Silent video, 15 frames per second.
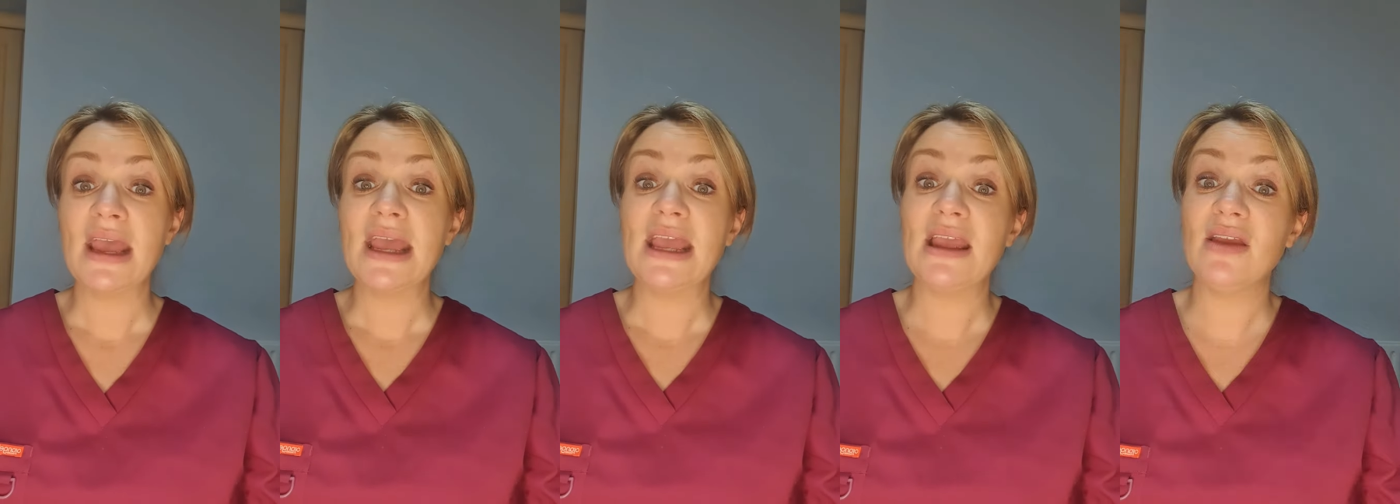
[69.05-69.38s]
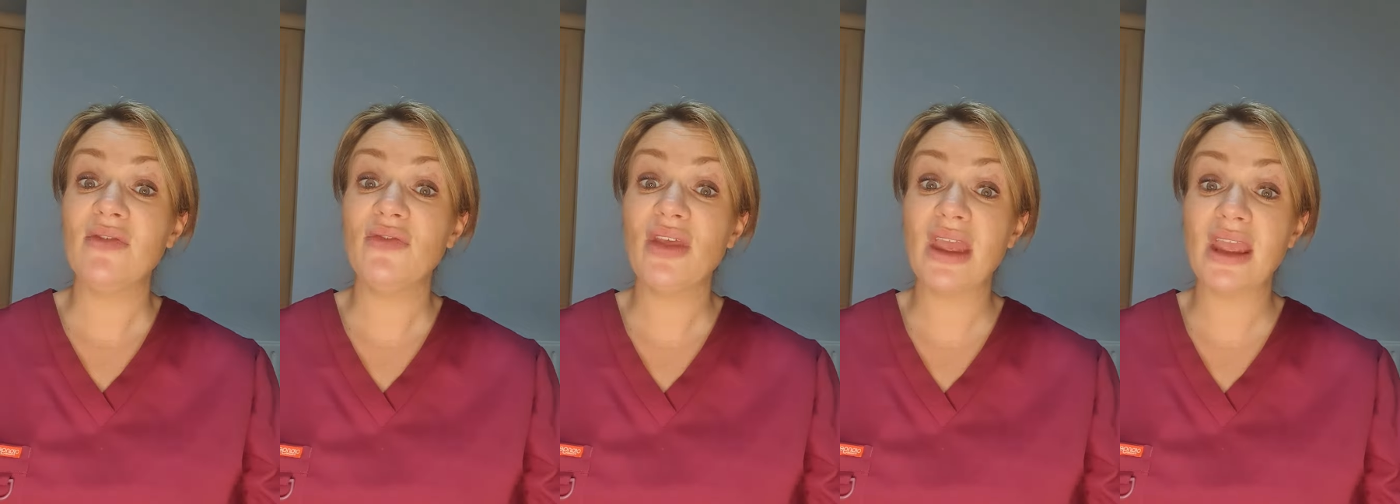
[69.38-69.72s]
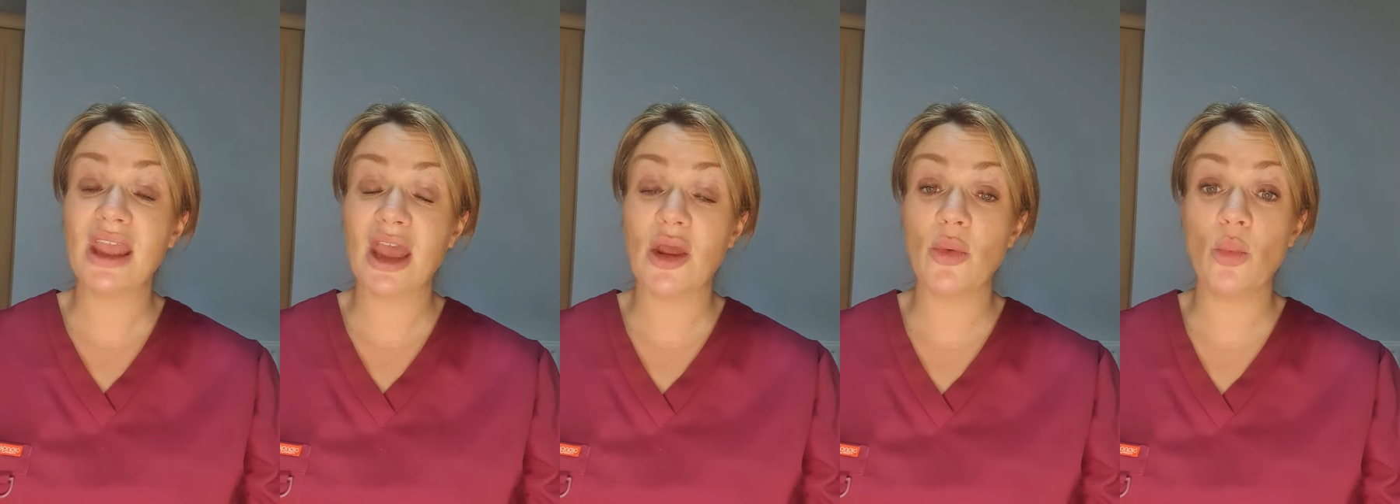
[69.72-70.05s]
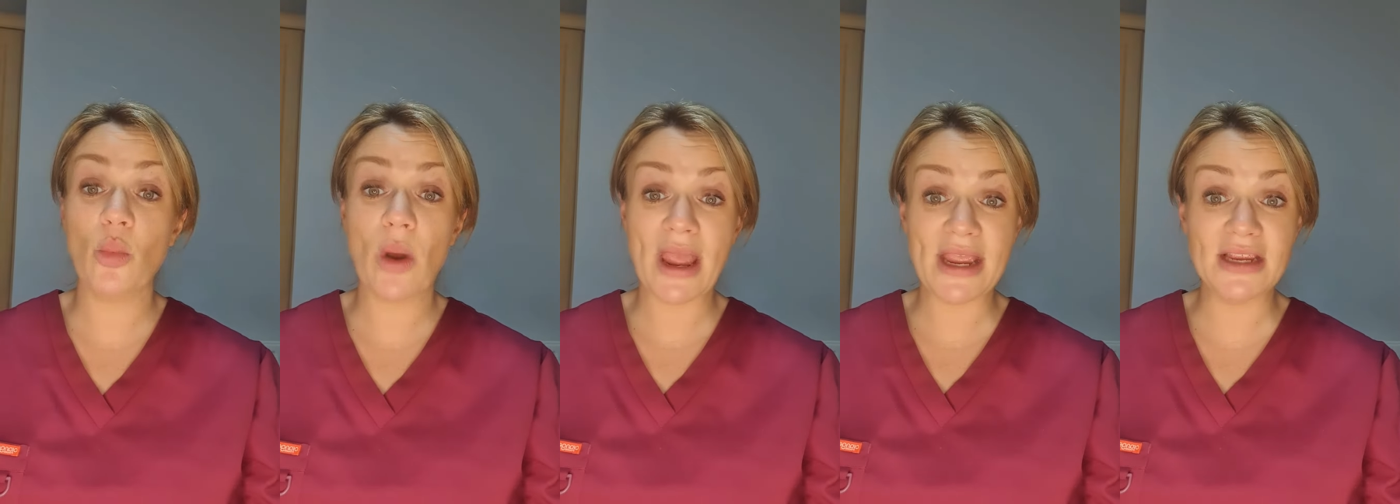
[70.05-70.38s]
If they can
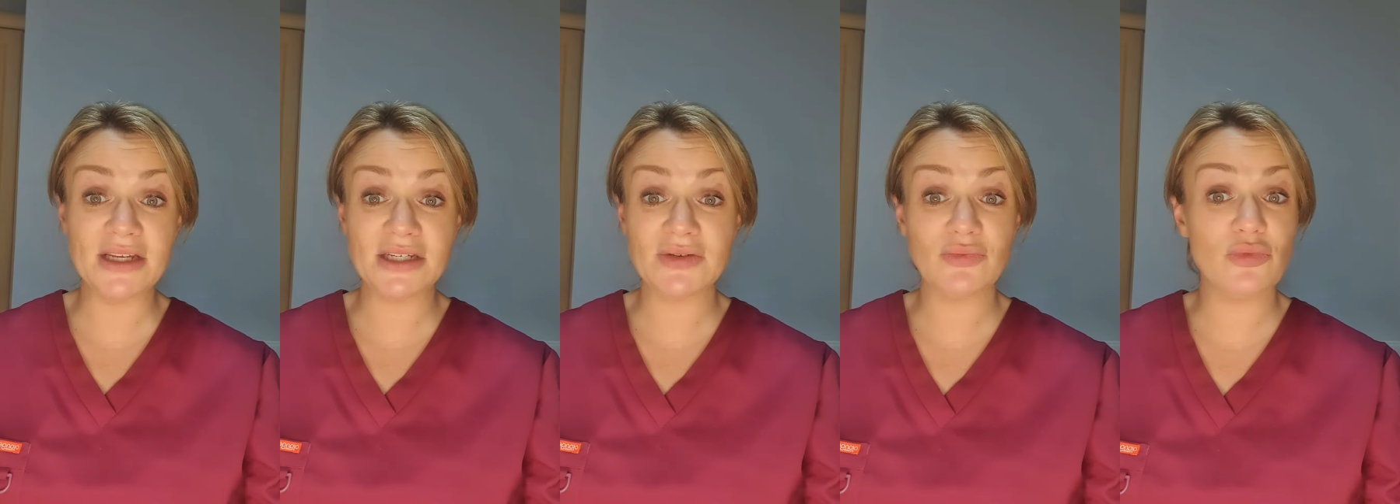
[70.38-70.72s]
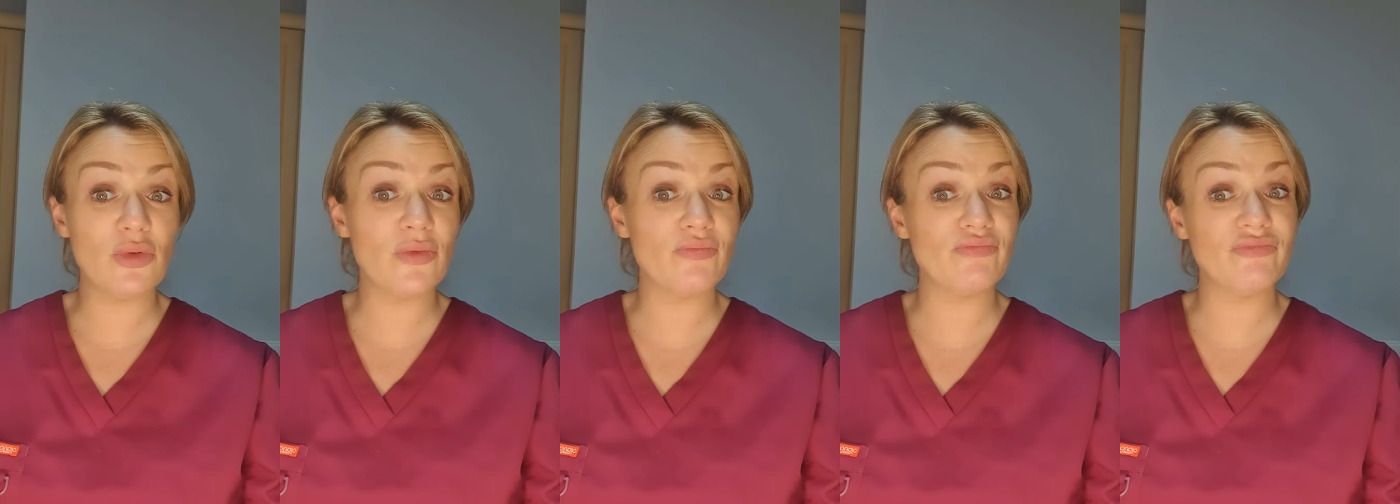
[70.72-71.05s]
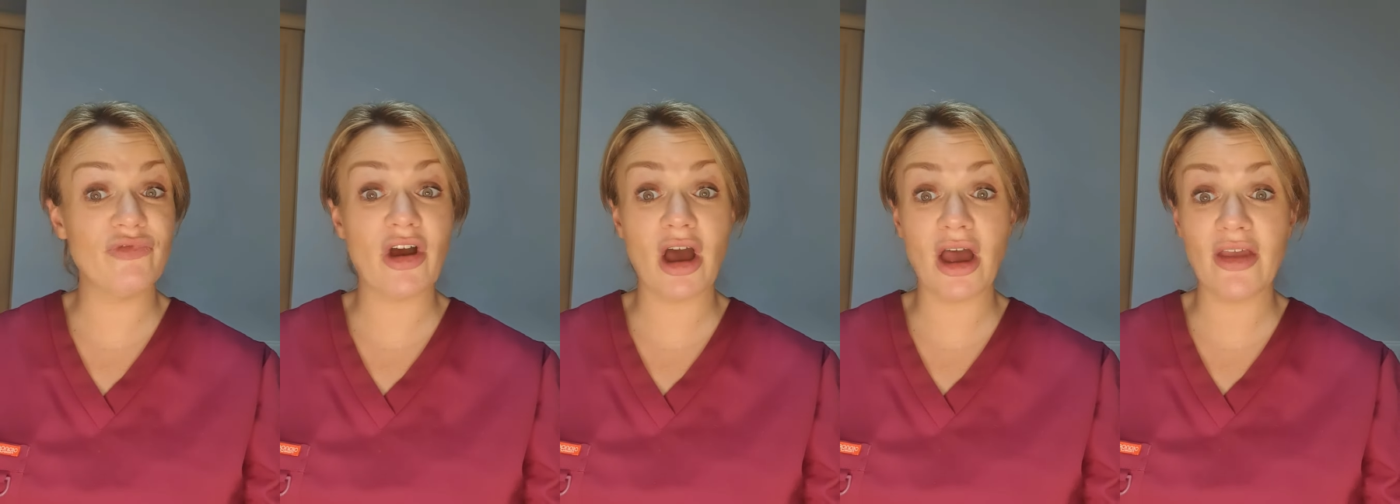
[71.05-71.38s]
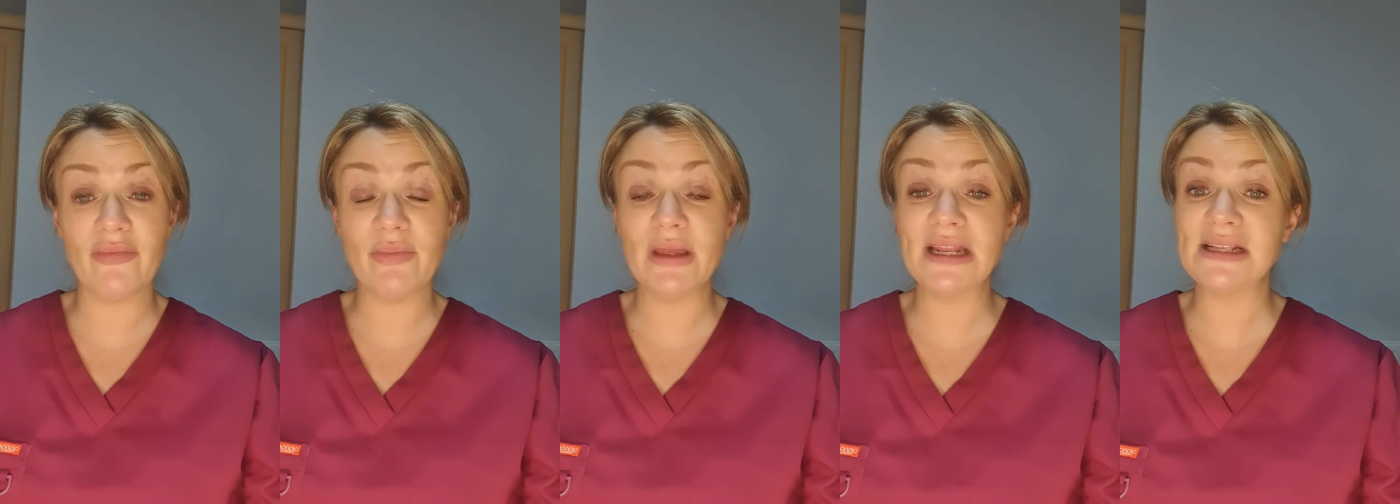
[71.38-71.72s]
wait for
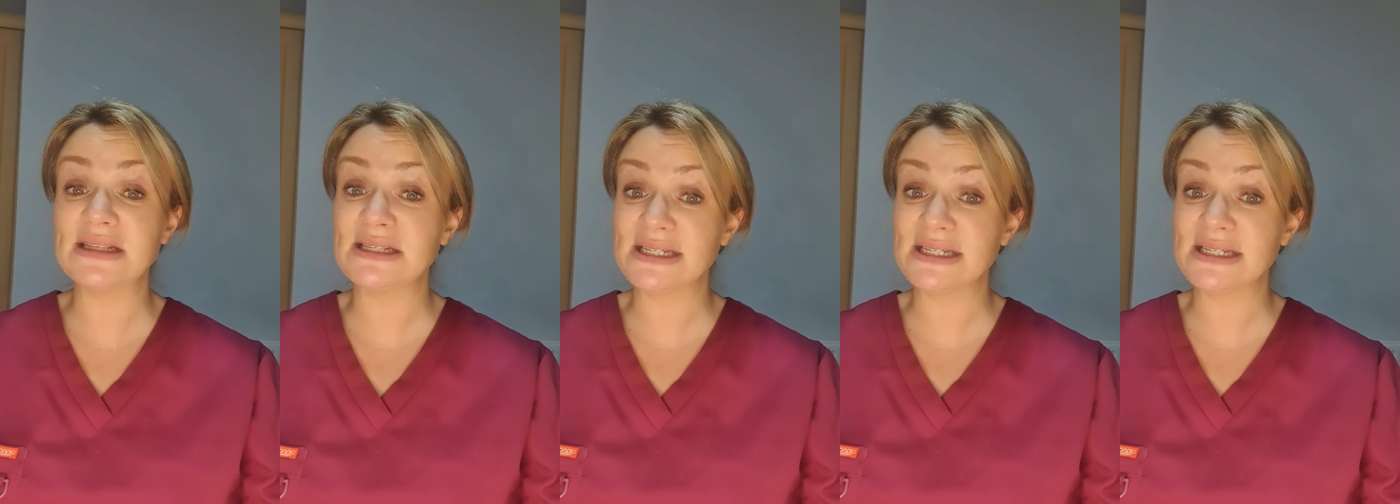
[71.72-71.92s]
5 minutes,